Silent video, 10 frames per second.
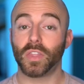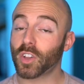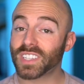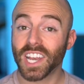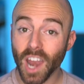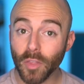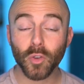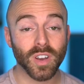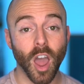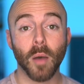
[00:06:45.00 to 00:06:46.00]
There's
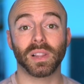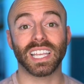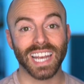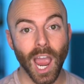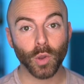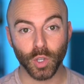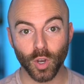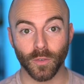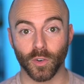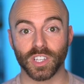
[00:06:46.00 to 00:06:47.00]
another anomaly in our
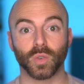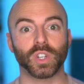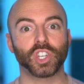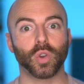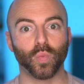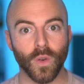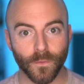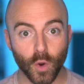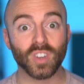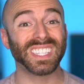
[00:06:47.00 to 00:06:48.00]
universe which could
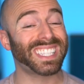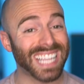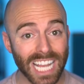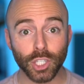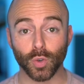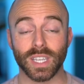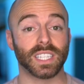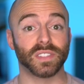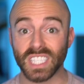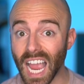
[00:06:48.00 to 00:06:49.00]
reverse
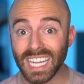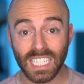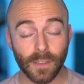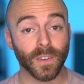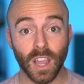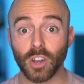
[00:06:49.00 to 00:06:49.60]
centuries of scientific